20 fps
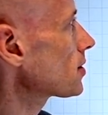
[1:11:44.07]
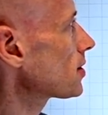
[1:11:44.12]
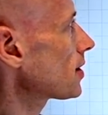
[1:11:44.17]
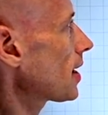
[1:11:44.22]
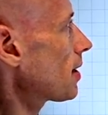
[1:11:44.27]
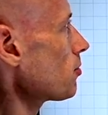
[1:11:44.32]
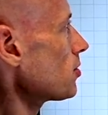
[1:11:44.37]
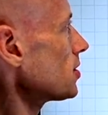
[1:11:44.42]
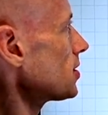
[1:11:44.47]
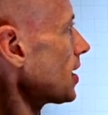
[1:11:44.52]
so
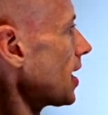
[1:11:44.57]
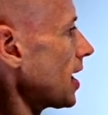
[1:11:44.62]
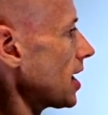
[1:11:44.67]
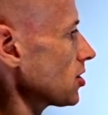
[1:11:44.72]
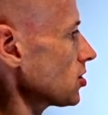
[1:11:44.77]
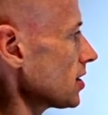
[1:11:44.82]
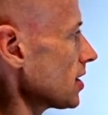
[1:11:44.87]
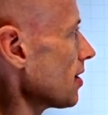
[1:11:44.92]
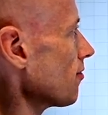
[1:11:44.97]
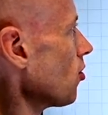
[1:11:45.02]
that was
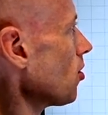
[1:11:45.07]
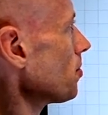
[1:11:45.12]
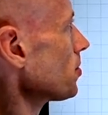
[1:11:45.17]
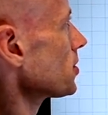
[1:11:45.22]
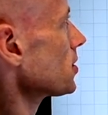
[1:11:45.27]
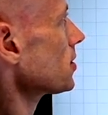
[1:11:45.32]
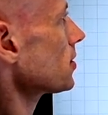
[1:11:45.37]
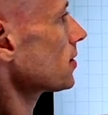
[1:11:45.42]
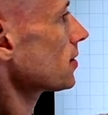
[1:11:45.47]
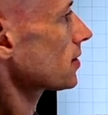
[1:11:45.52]
Azure DevOps.
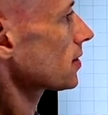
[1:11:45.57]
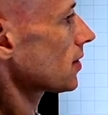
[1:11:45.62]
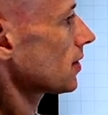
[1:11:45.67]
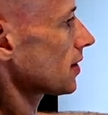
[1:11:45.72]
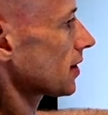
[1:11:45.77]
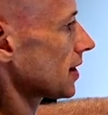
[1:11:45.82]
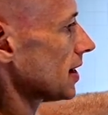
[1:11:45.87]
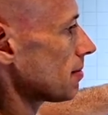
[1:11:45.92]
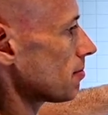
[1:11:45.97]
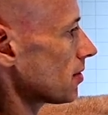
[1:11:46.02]
Let's
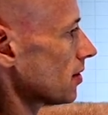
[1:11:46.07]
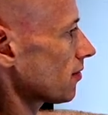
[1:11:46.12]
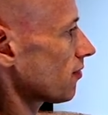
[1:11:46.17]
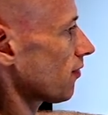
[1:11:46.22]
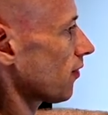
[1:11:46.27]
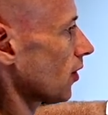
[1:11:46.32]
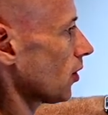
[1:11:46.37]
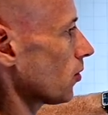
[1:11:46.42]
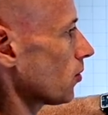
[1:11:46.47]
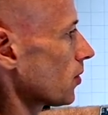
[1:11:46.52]
kind of keep the
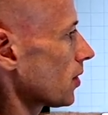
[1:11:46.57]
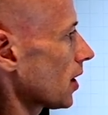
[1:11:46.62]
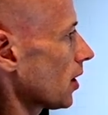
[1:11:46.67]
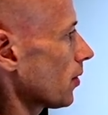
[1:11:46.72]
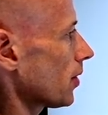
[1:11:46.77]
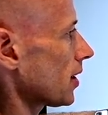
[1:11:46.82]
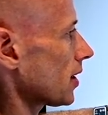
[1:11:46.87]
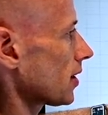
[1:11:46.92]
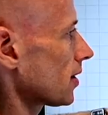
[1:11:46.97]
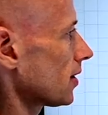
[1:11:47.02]
flow
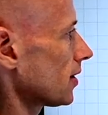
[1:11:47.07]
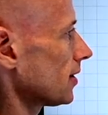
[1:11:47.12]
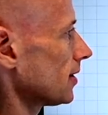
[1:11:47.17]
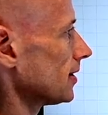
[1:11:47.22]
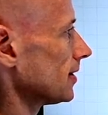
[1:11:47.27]
going.